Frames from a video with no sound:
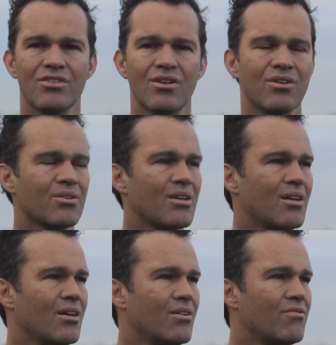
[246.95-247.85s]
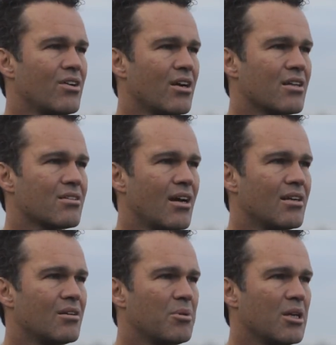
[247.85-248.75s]
So very
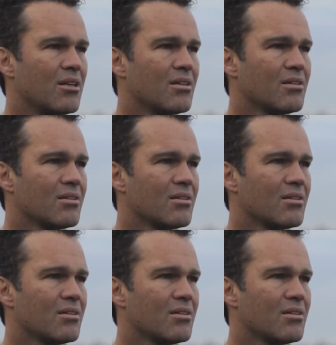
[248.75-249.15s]
excited to be